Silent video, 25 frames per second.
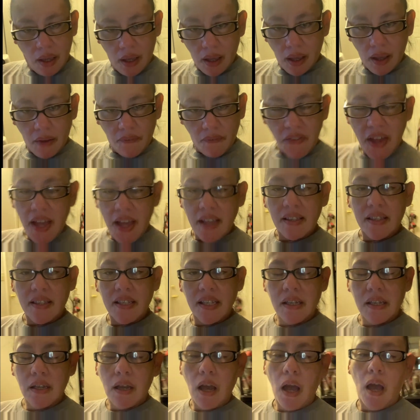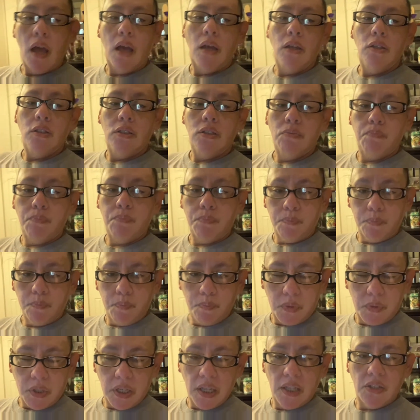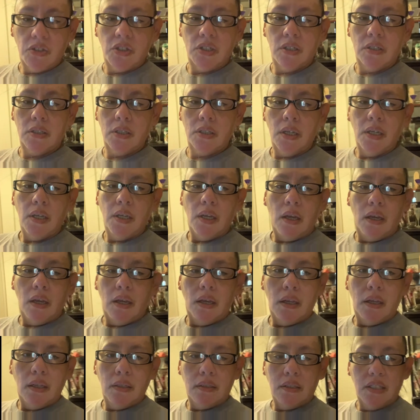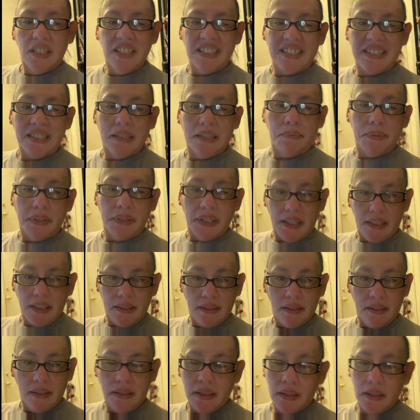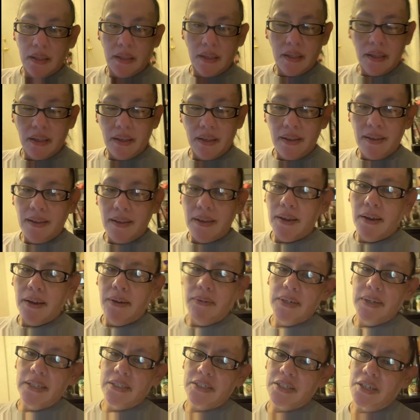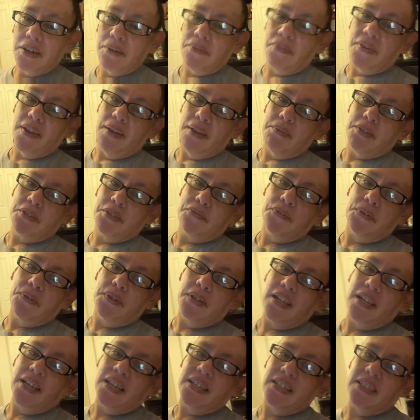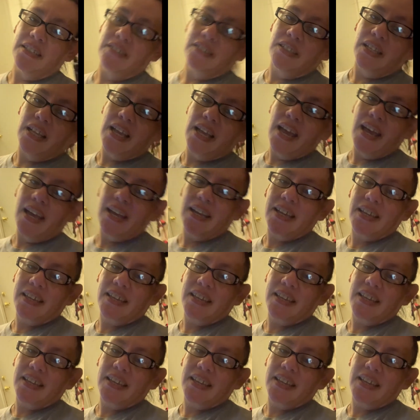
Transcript: fasting teaches discipline, which our famous four ladies lack.